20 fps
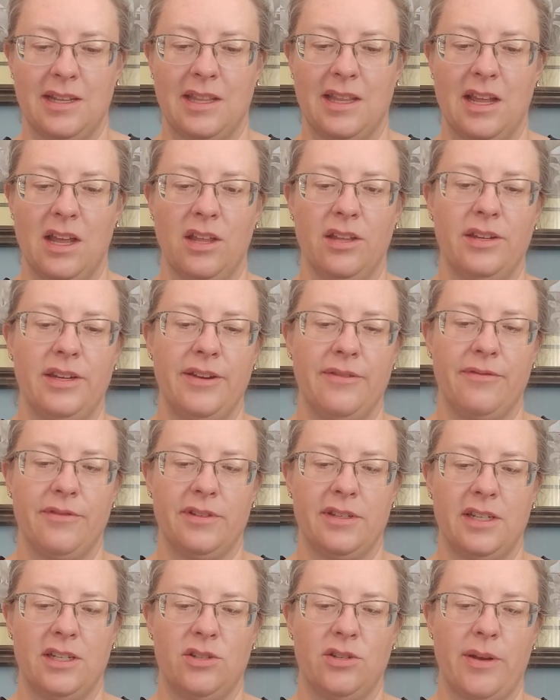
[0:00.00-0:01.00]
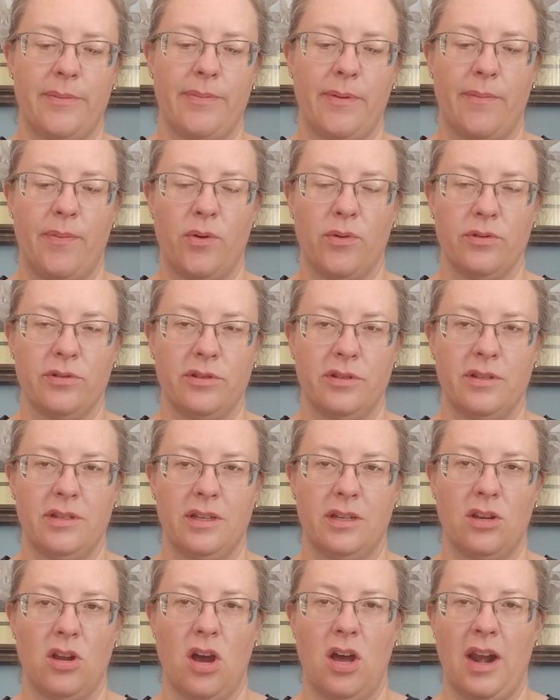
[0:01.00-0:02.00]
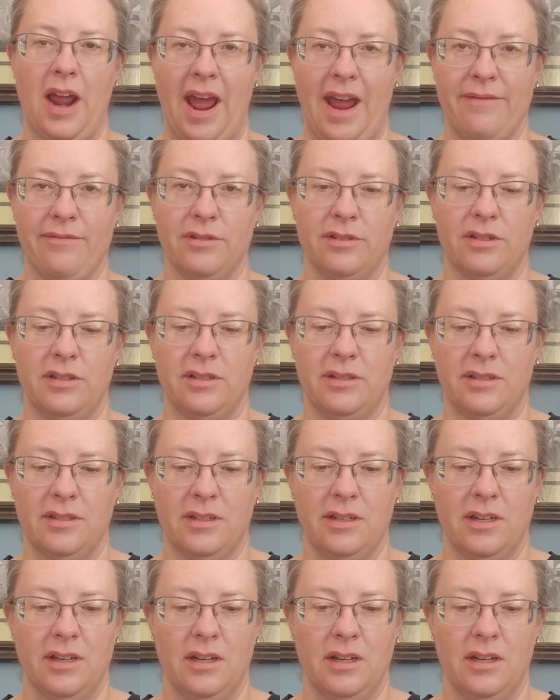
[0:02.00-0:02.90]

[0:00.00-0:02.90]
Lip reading: The only difference is you have proportions and not averages.